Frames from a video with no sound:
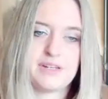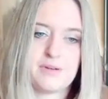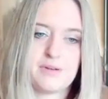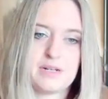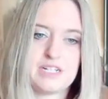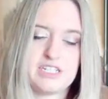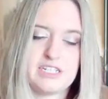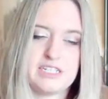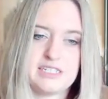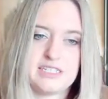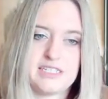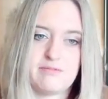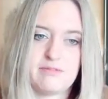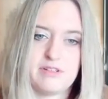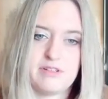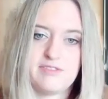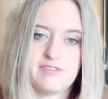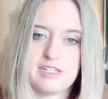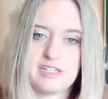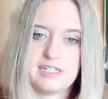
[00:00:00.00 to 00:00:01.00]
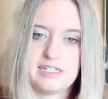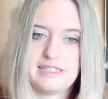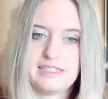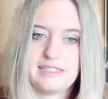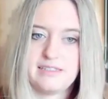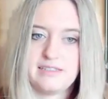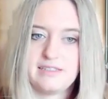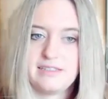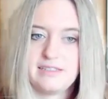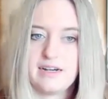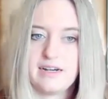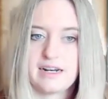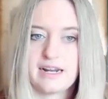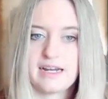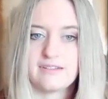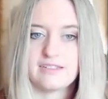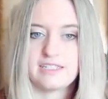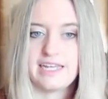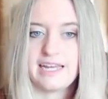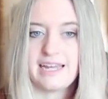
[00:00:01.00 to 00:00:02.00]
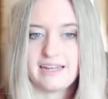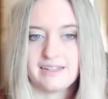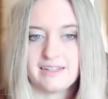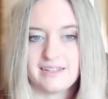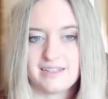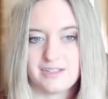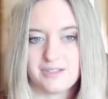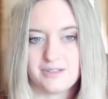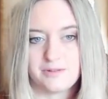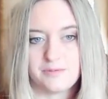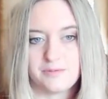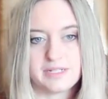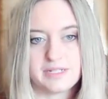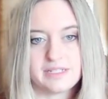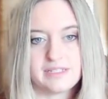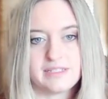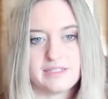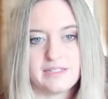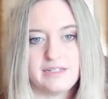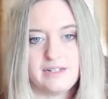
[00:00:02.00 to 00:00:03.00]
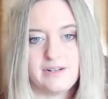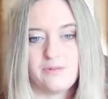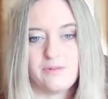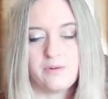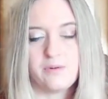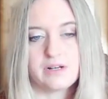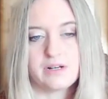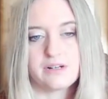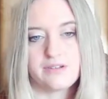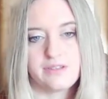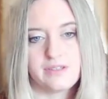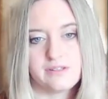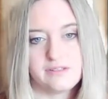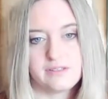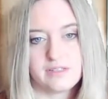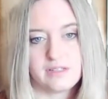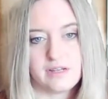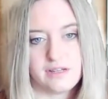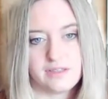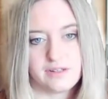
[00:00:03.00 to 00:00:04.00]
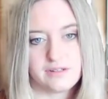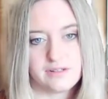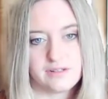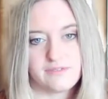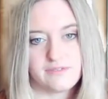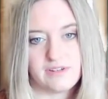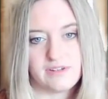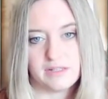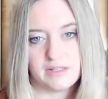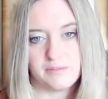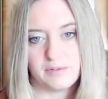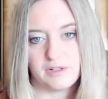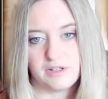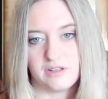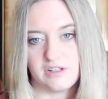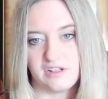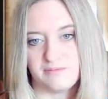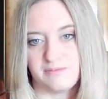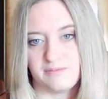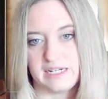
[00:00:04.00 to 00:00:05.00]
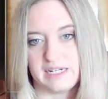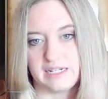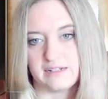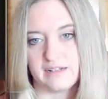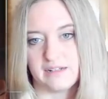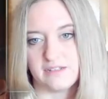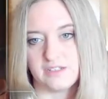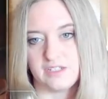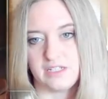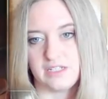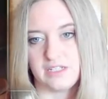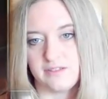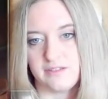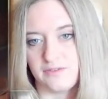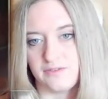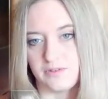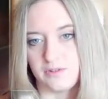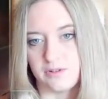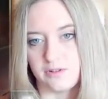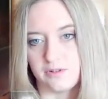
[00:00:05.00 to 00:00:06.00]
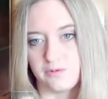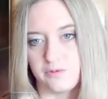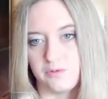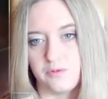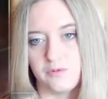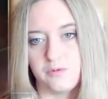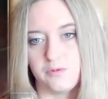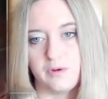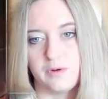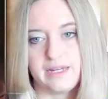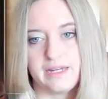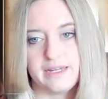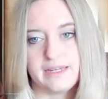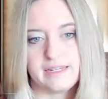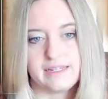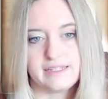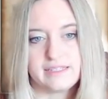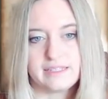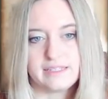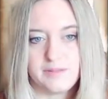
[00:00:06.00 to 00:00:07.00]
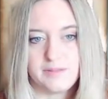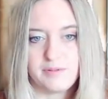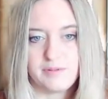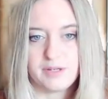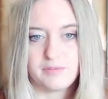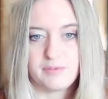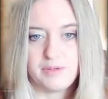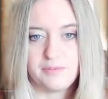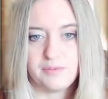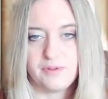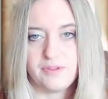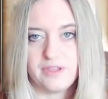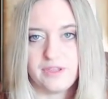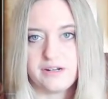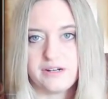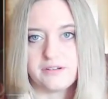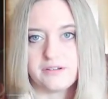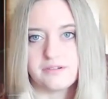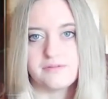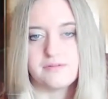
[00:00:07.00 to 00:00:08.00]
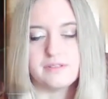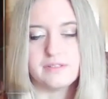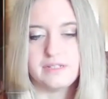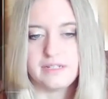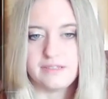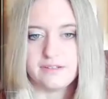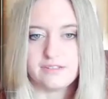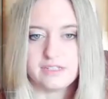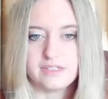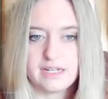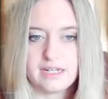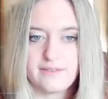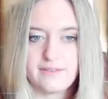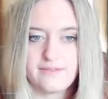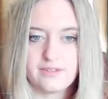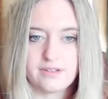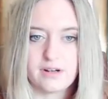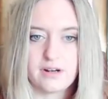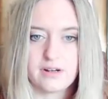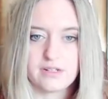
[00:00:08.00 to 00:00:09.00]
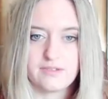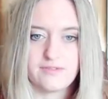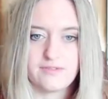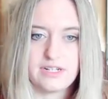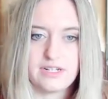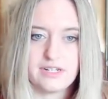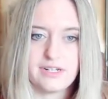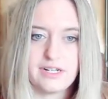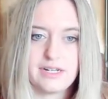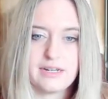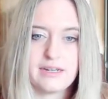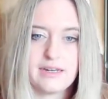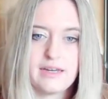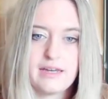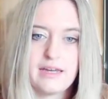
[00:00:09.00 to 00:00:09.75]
questions that we really sought out to answer was, what are those other available alarm technologies for waking, sleeping people that are either deaf or hard of hearing?